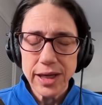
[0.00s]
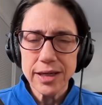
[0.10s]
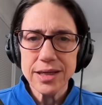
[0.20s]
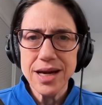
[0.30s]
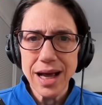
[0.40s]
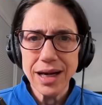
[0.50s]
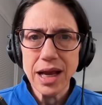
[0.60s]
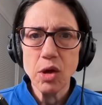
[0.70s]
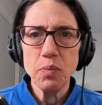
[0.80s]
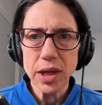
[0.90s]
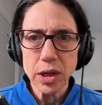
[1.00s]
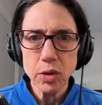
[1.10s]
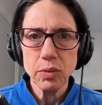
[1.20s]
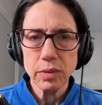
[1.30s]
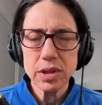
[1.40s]
It is not helping
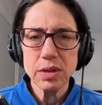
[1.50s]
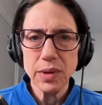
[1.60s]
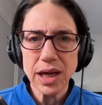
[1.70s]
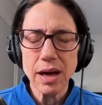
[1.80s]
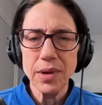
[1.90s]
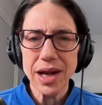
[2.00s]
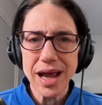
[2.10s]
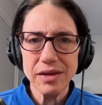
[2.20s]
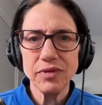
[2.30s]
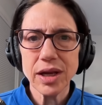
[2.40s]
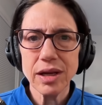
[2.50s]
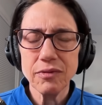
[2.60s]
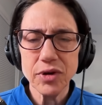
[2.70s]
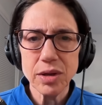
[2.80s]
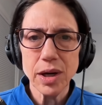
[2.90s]
you to become an advocate
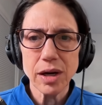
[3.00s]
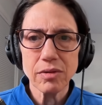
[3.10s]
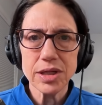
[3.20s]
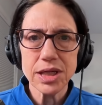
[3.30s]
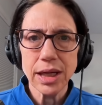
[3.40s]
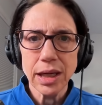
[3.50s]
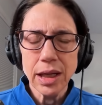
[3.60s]
for democracy.